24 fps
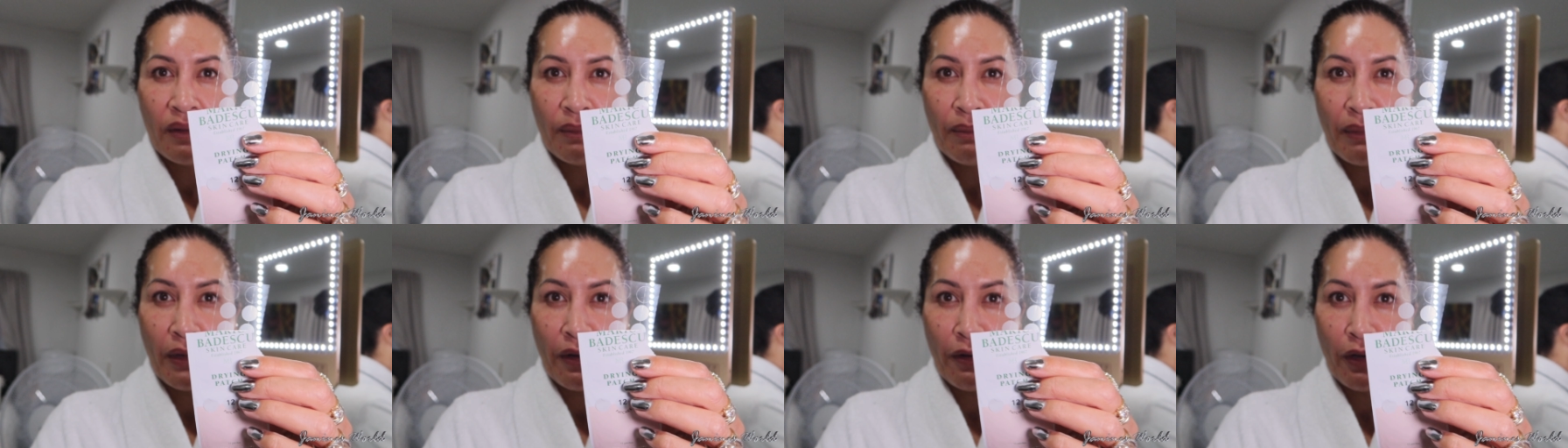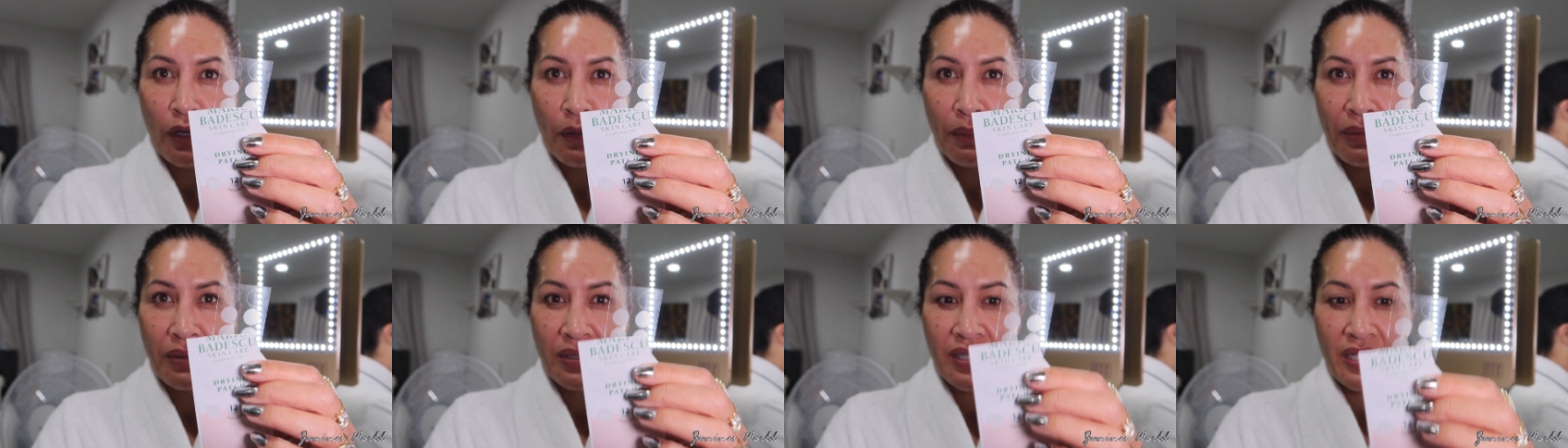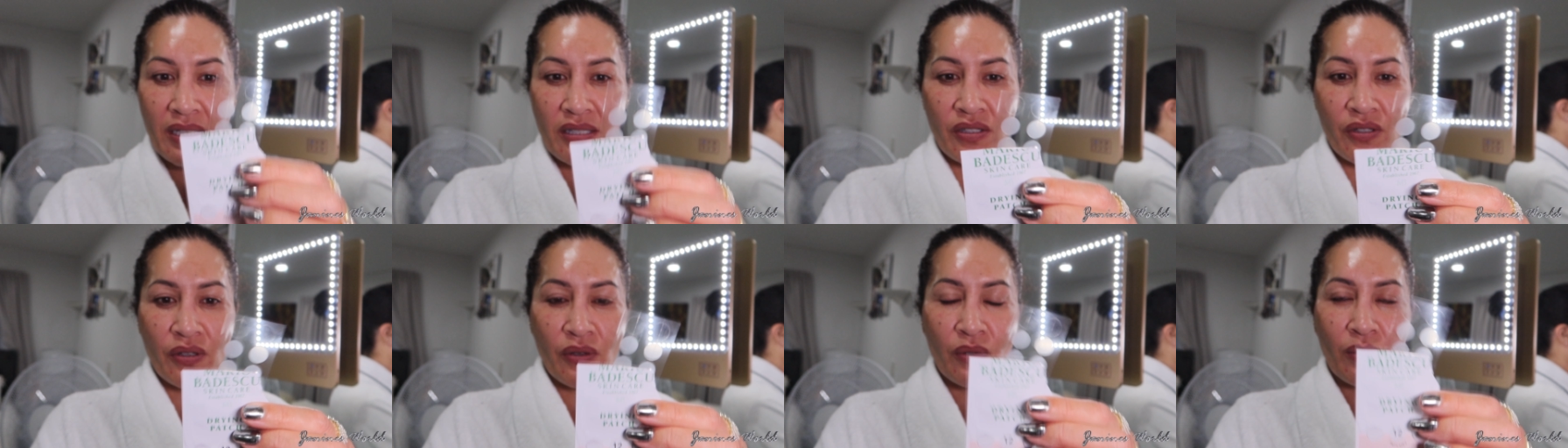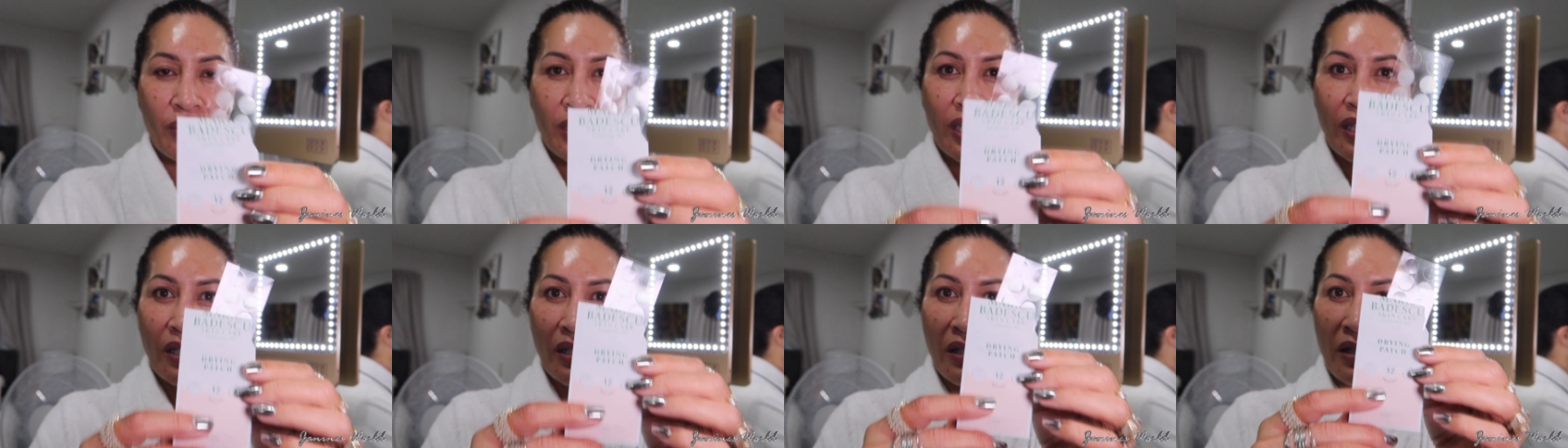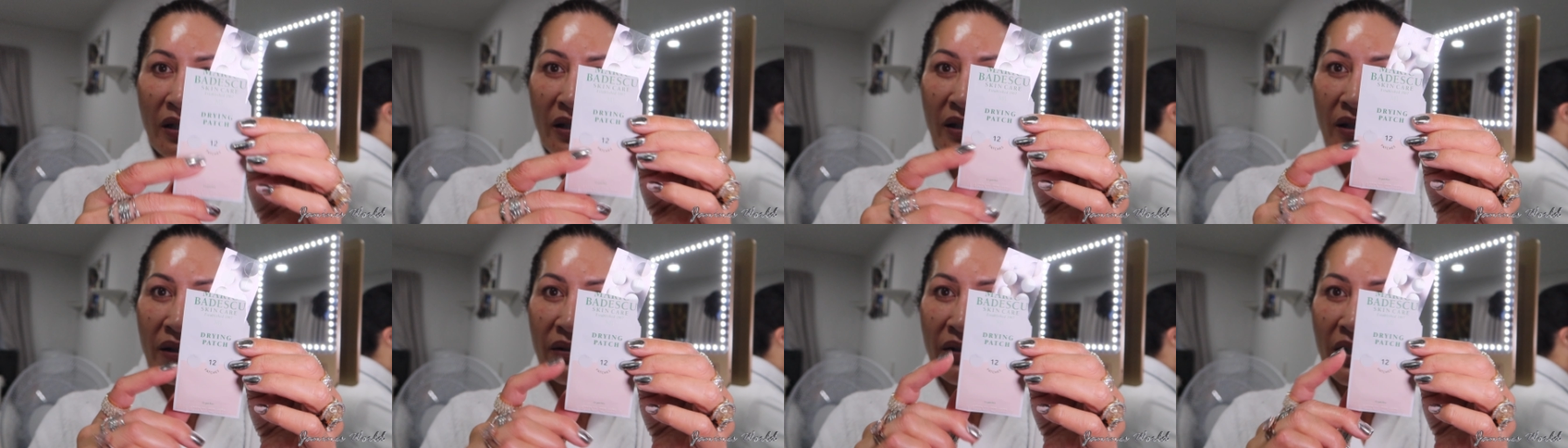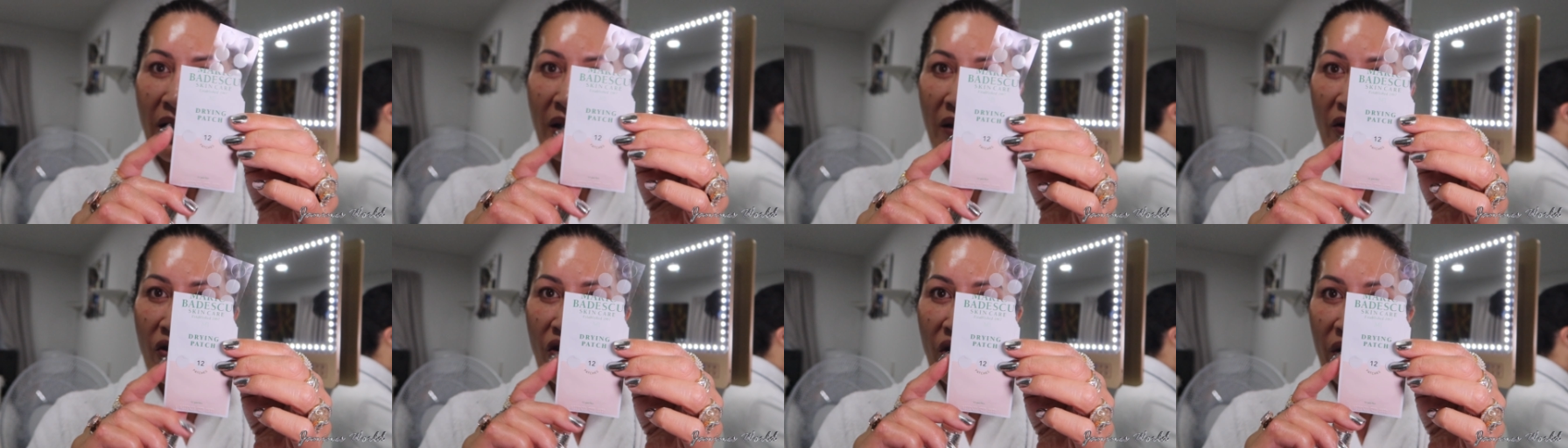Mario Badescu ones, and
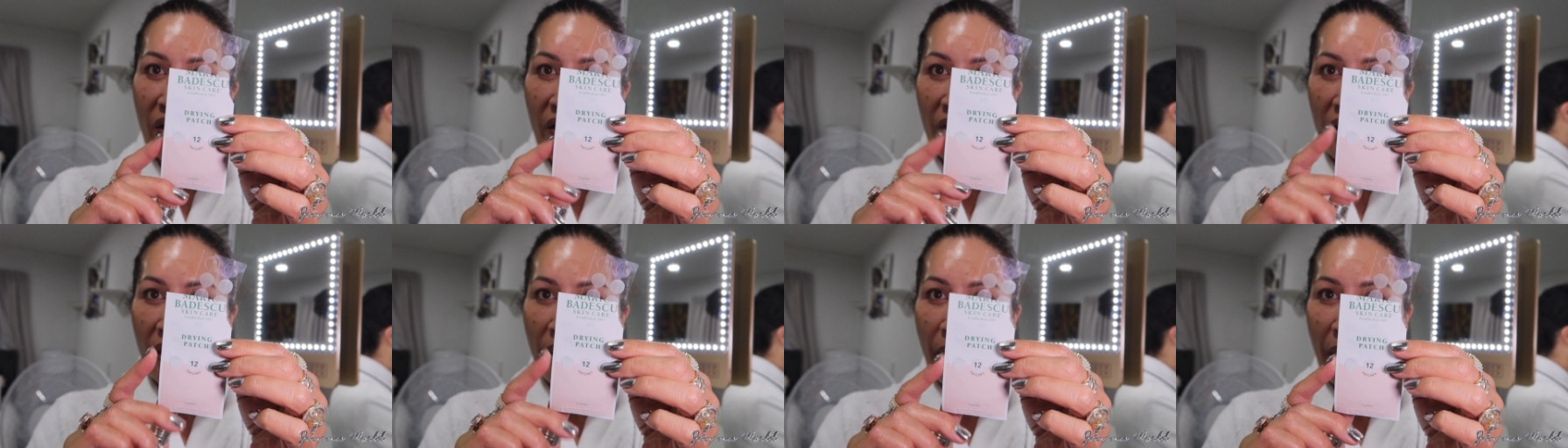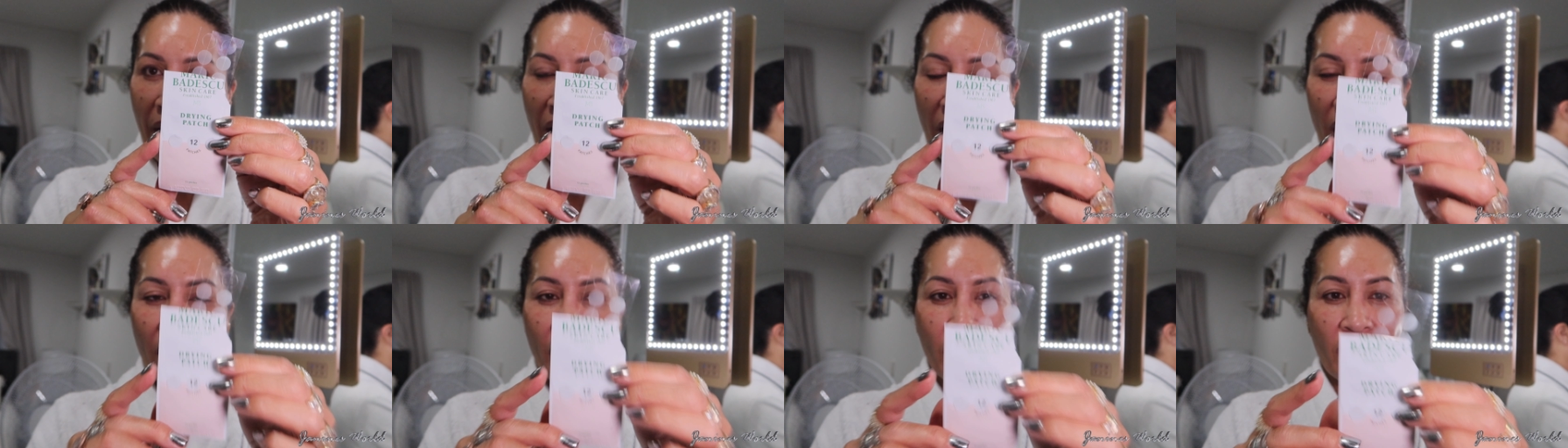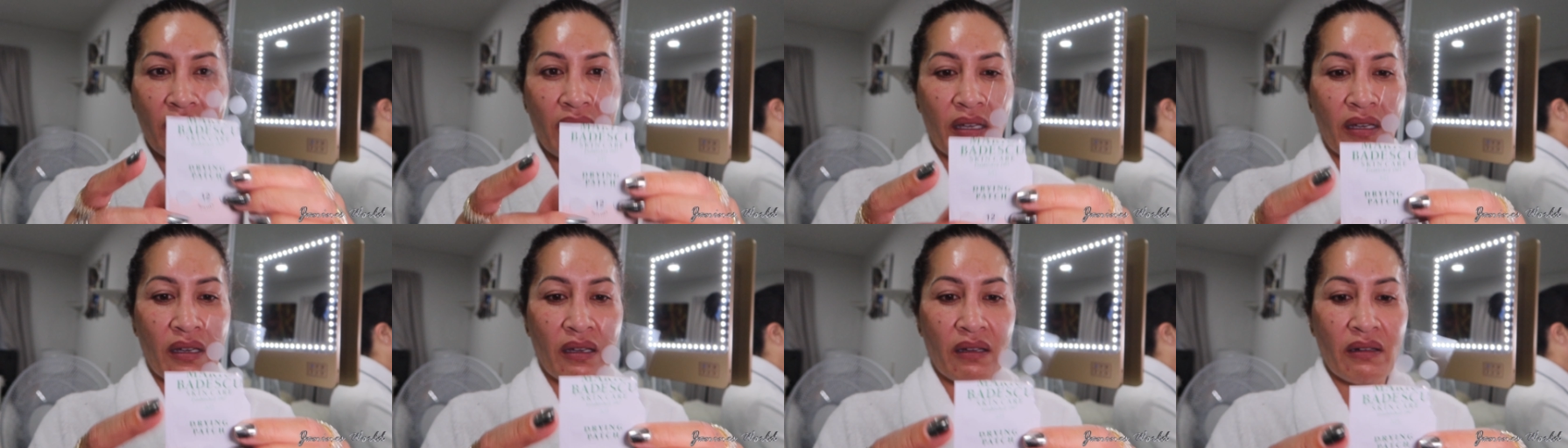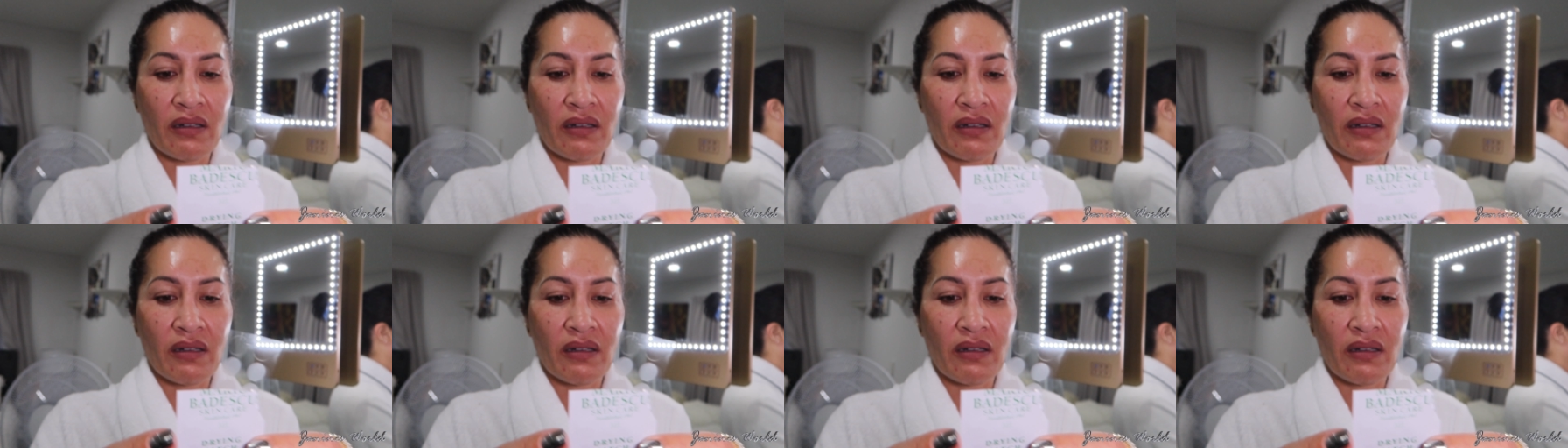that's just the packet here,